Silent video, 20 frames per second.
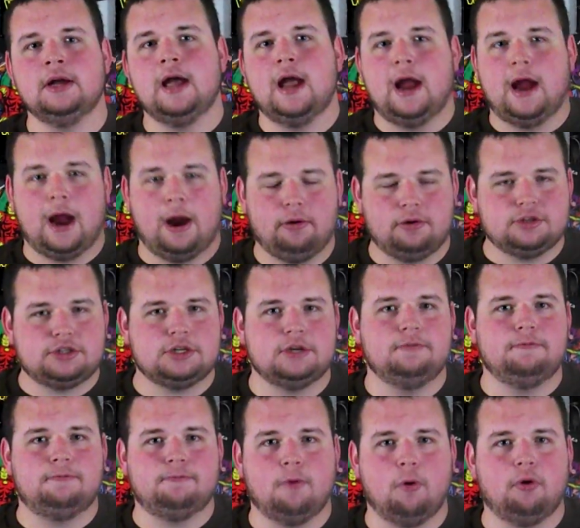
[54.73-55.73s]
Harrison
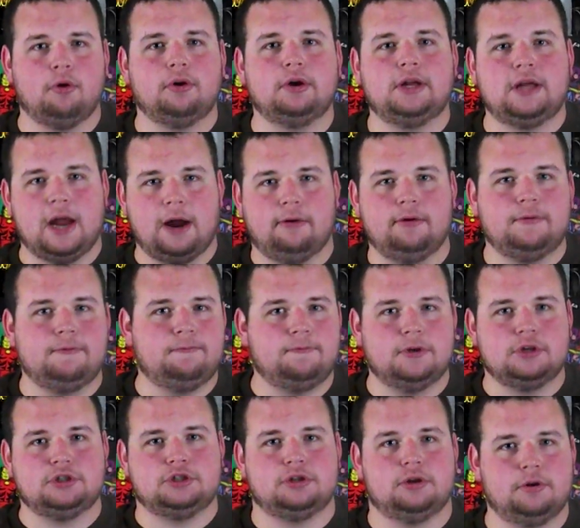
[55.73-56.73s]
Ford, Carrie
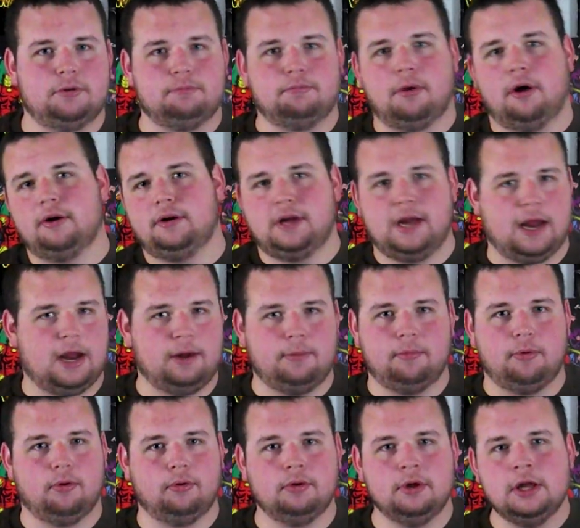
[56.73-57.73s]
Fisher, Mark
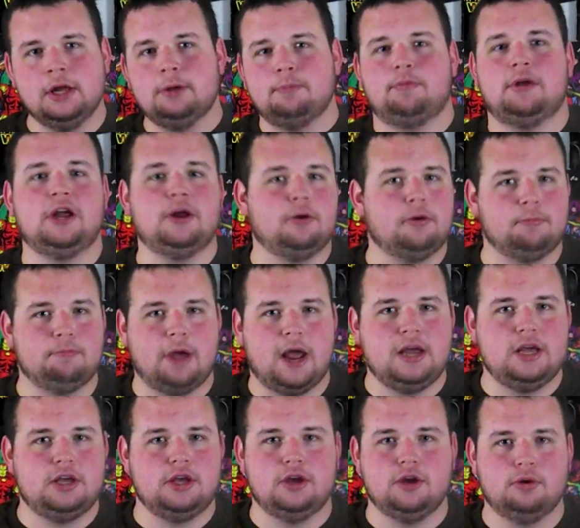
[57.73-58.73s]
Hamill, Peter
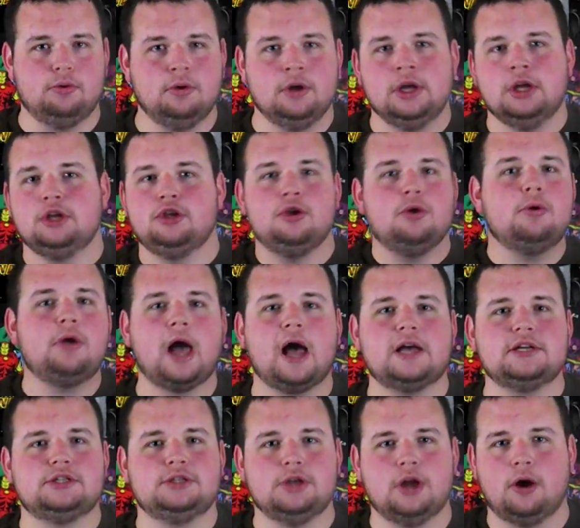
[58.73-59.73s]
Mayhew. You
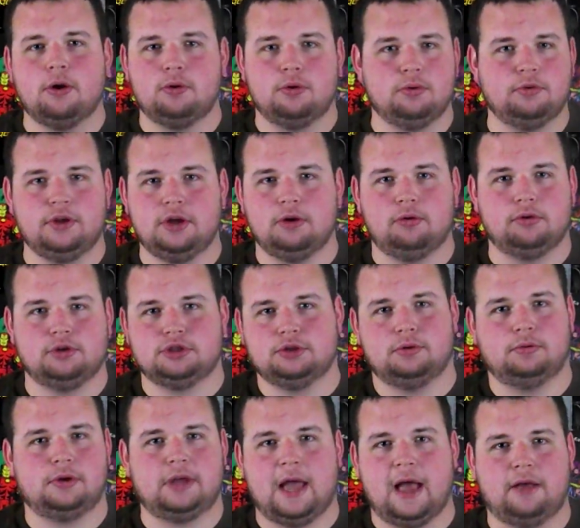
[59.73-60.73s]
guys know who the
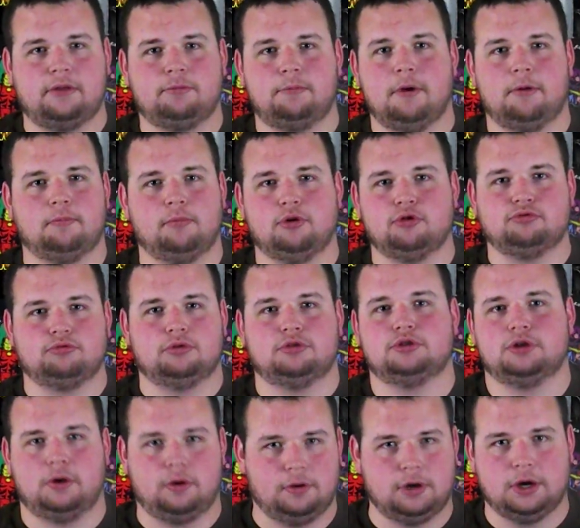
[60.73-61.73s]
original cast members
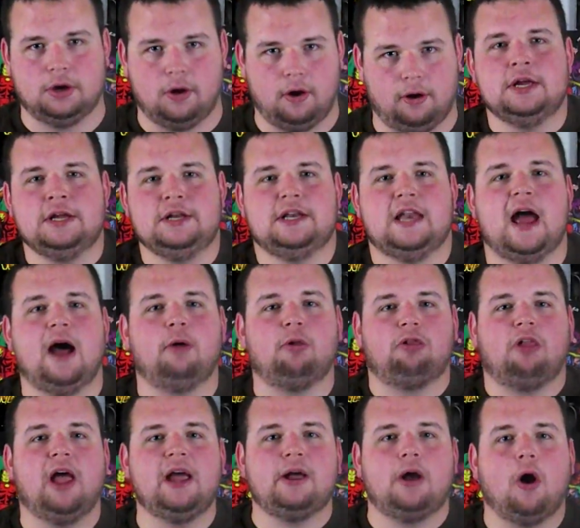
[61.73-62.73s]
returning are. Now,
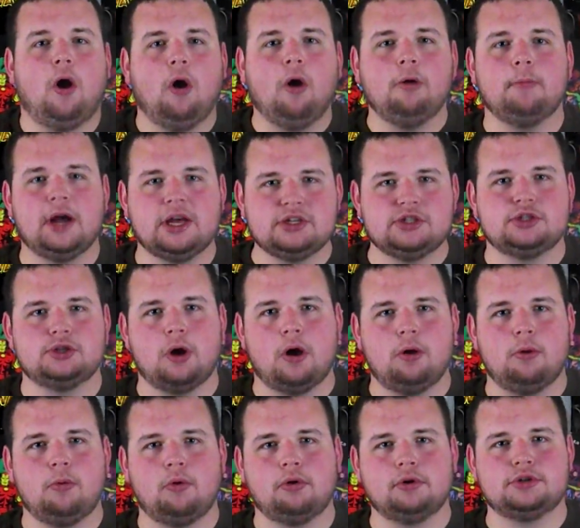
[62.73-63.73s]
like all my Star
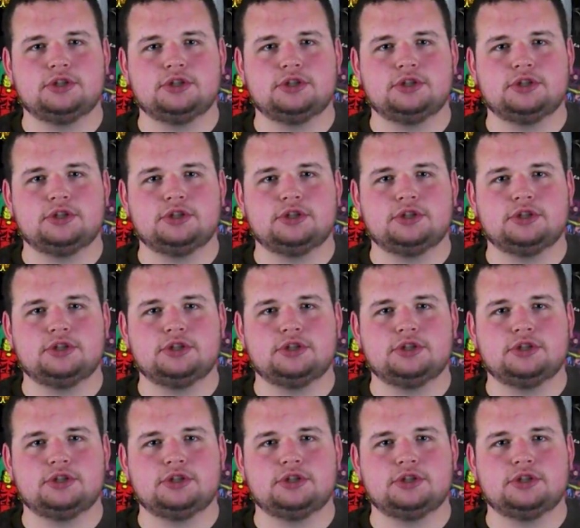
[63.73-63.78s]
Wars